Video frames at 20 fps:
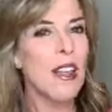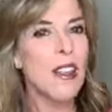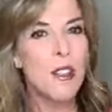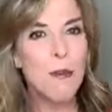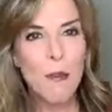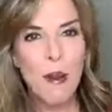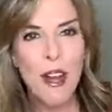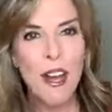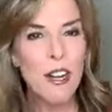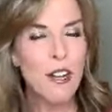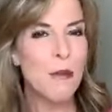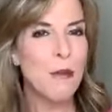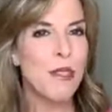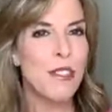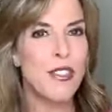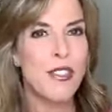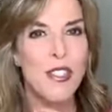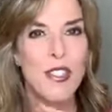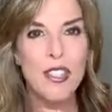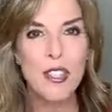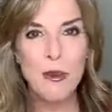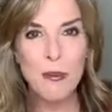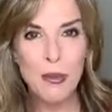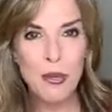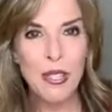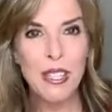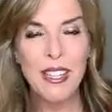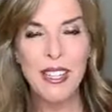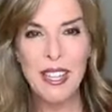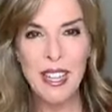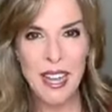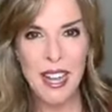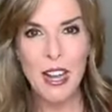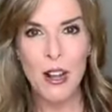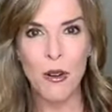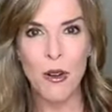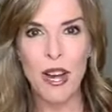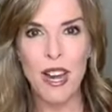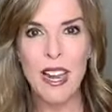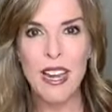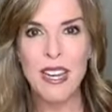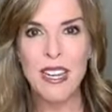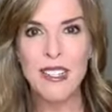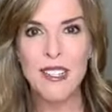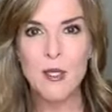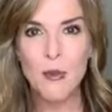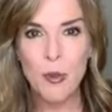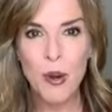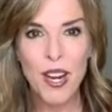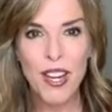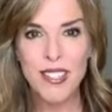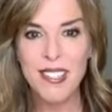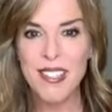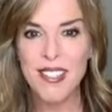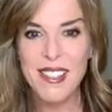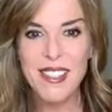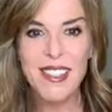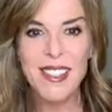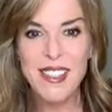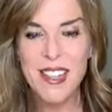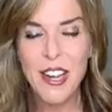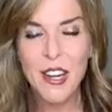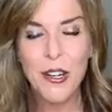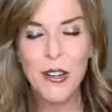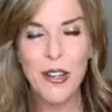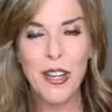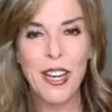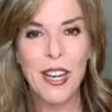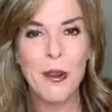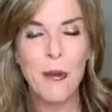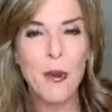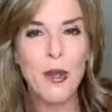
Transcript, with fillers: the bottom is just completely out and it spreads. It's the integrity.